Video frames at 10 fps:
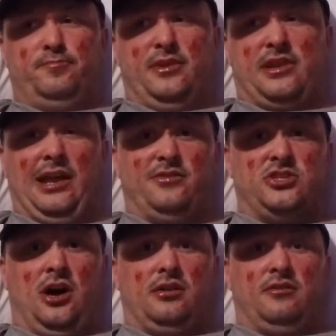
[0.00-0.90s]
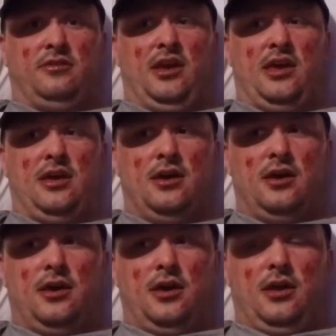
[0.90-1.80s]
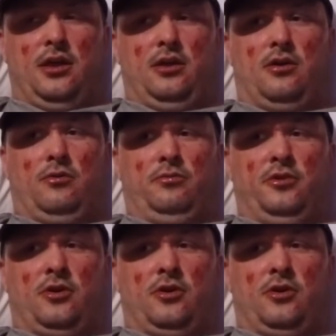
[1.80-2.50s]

It's kind of a shock to see, you know, the